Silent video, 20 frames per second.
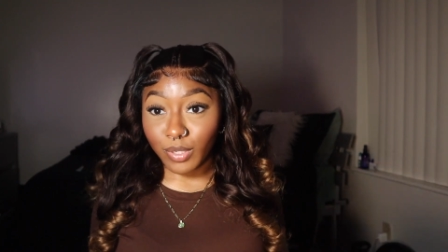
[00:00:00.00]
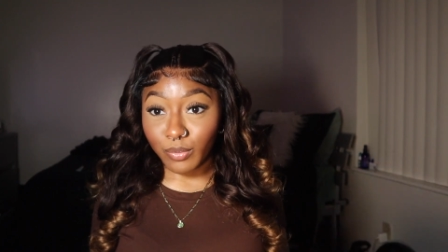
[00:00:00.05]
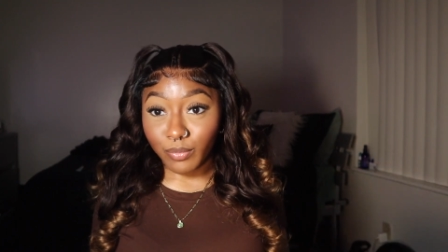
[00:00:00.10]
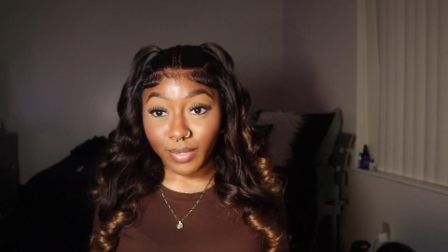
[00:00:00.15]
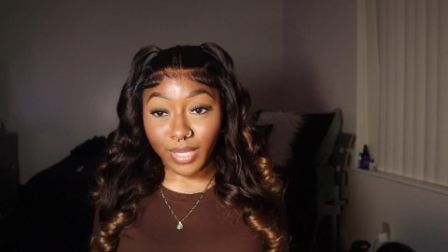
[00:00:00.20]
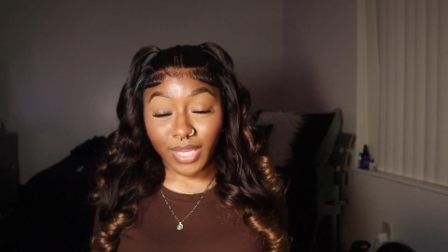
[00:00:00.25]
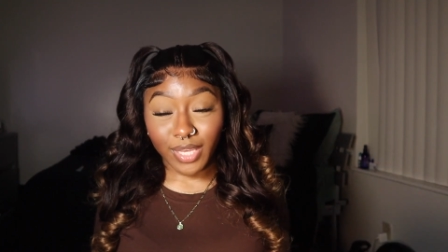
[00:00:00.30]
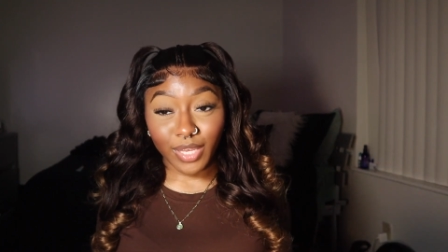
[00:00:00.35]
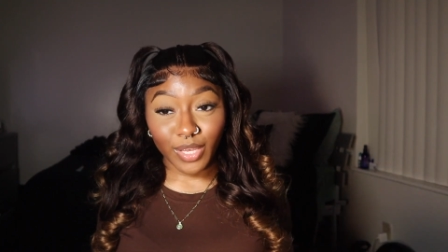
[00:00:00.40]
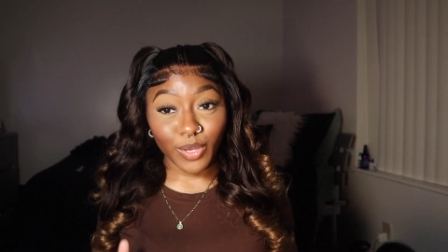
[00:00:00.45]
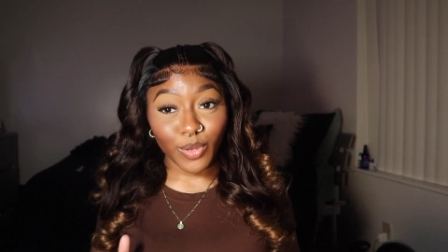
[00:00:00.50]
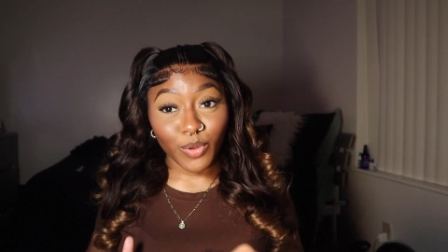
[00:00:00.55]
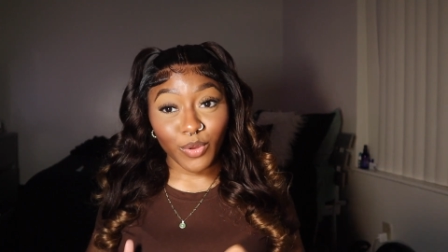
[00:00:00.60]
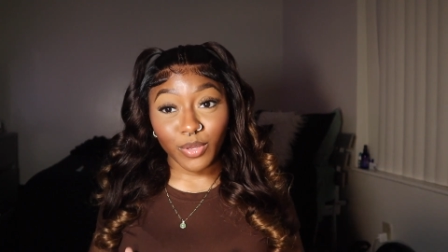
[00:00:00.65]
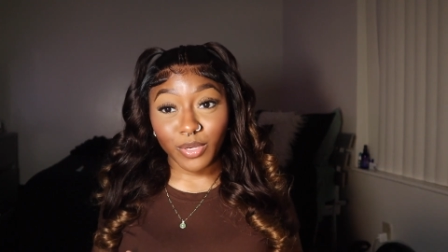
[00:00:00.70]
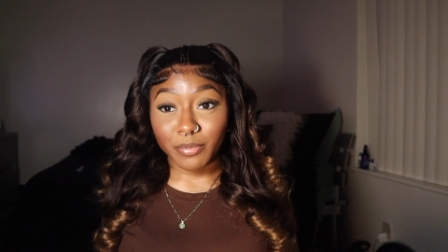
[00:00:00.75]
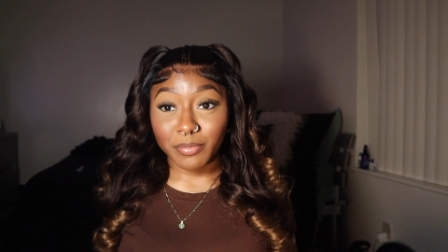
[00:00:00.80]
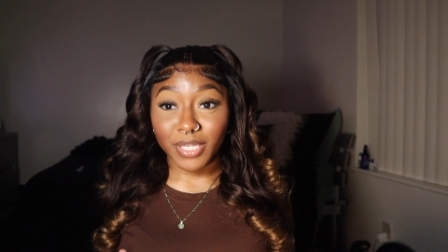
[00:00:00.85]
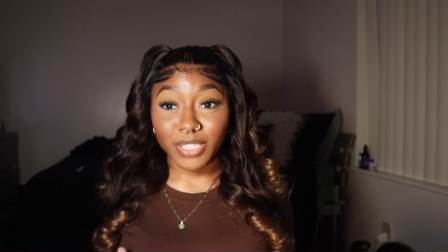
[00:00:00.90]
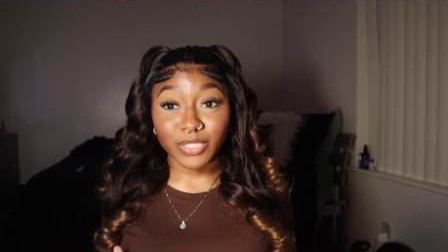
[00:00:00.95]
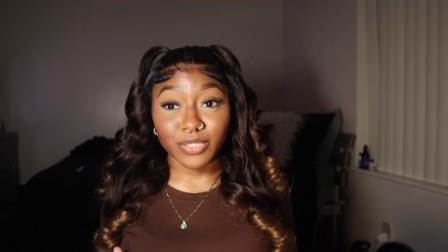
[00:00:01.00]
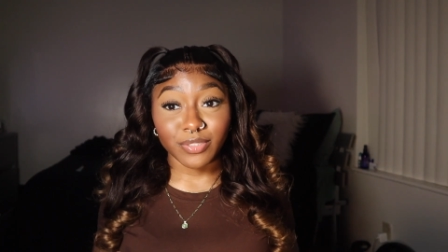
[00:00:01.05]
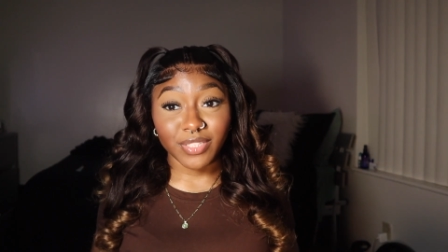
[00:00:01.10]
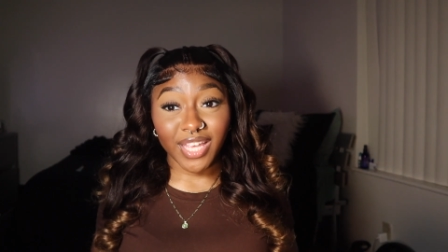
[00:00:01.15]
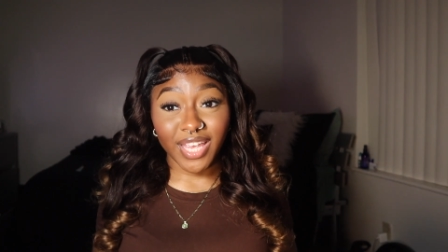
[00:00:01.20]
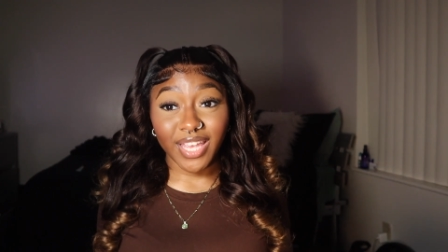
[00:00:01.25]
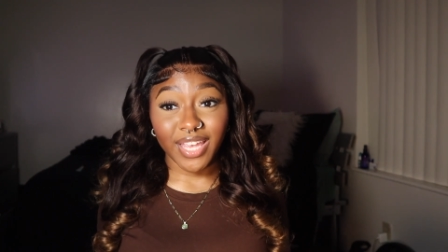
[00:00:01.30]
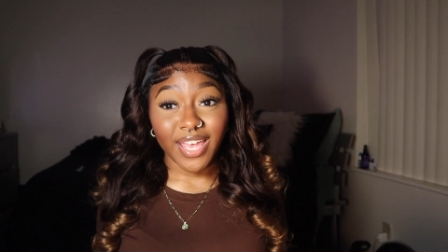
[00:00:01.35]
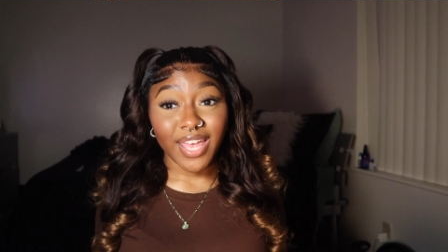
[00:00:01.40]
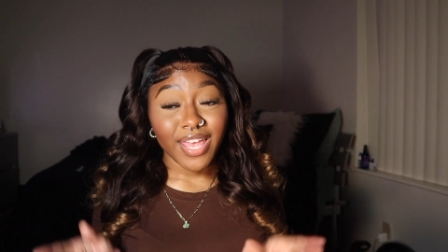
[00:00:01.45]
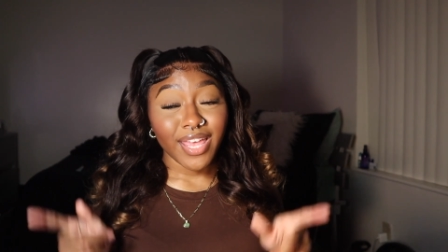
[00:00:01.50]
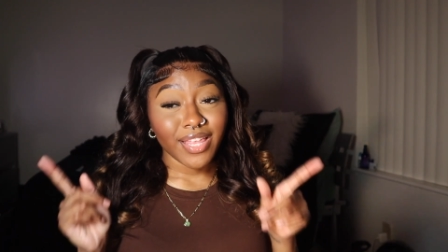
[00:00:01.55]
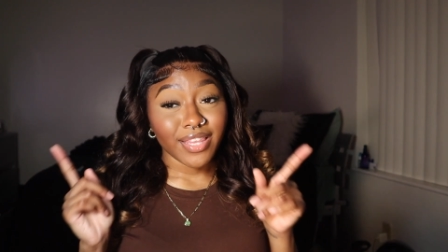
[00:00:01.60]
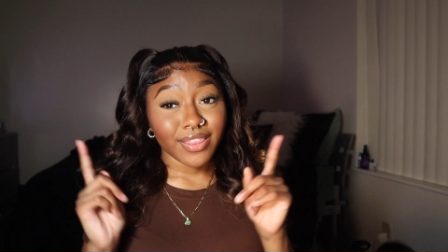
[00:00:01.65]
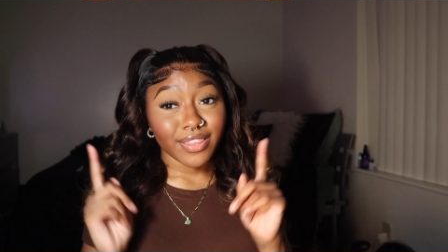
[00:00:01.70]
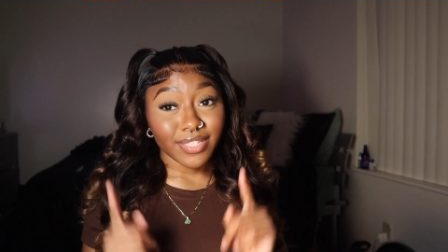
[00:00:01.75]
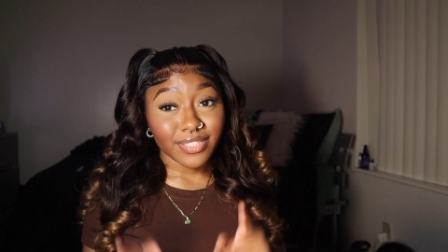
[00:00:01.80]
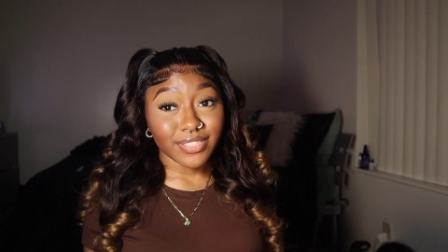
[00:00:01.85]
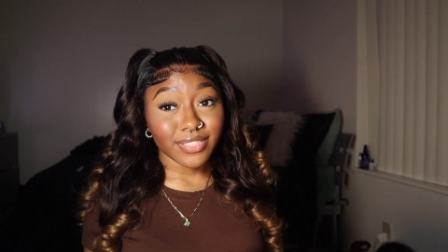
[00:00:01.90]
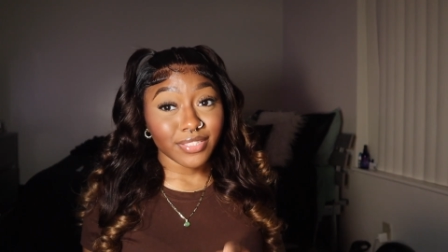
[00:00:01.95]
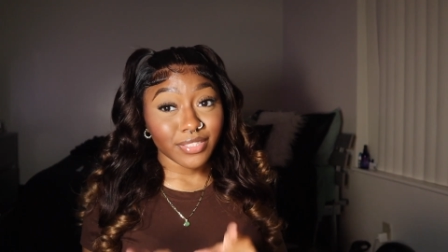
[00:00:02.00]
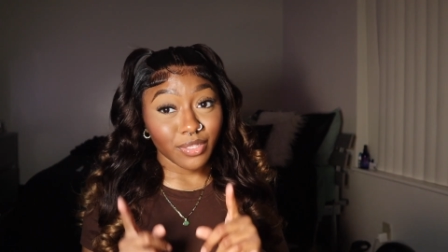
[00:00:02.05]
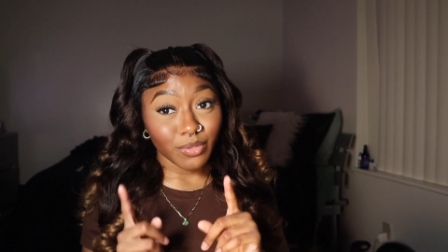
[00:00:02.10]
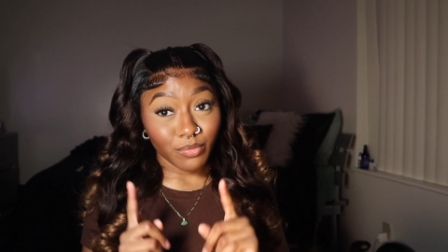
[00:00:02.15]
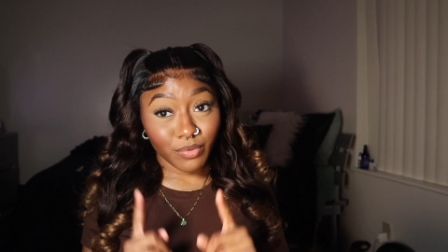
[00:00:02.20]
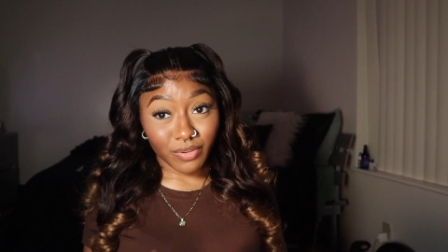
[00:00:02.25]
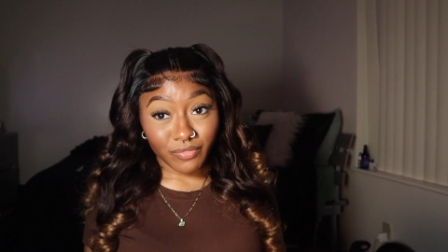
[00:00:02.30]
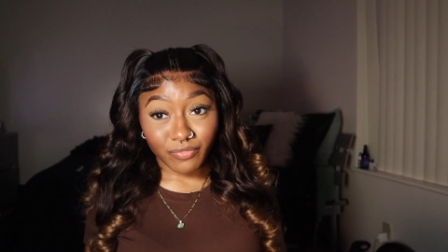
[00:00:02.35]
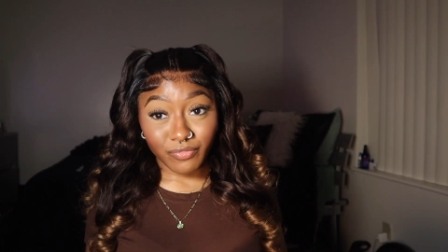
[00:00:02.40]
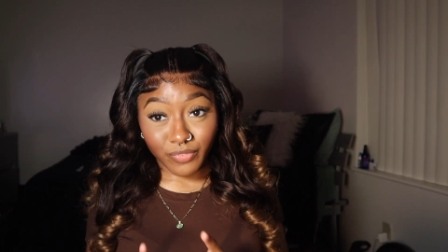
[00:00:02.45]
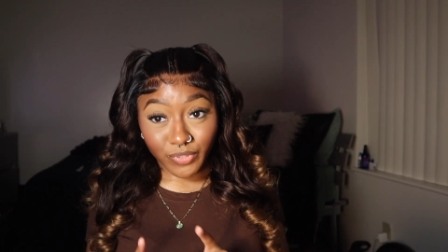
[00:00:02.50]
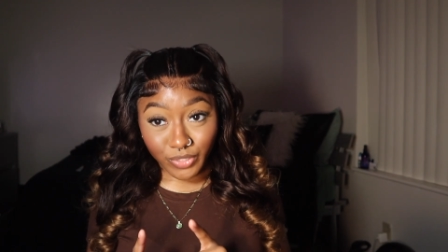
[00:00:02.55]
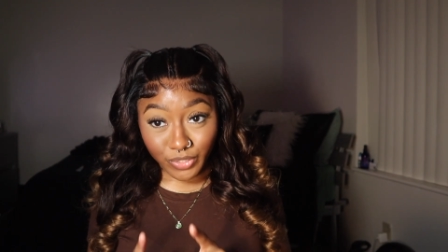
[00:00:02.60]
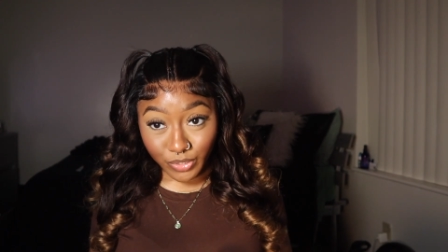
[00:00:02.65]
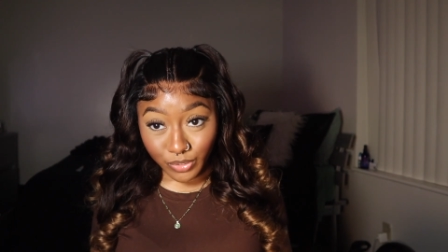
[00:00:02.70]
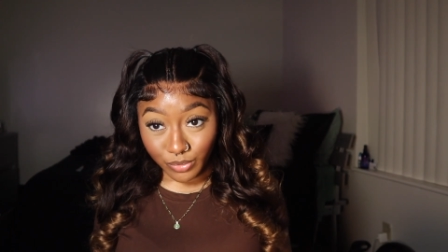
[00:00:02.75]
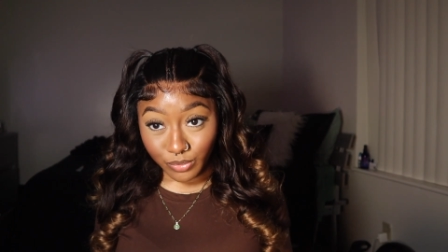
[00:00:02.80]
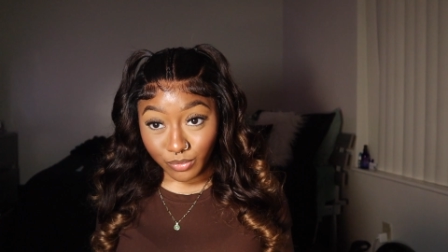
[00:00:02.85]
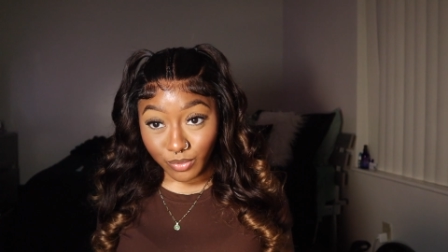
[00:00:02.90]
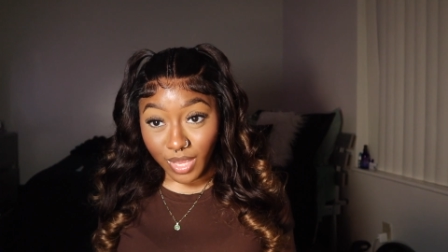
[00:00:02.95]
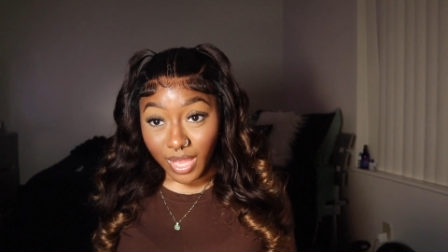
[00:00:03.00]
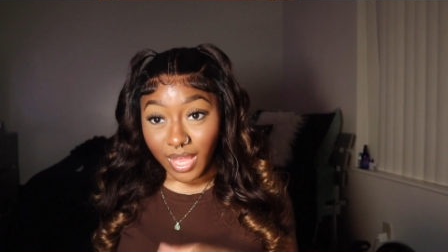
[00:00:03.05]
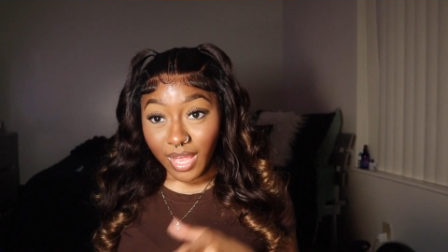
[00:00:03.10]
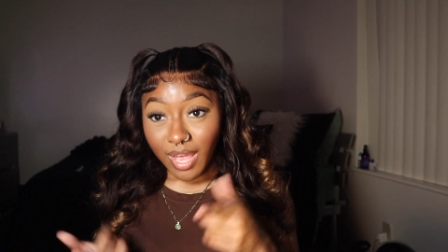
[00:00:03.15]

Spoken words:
a wig and go on about your day. This is the one for you.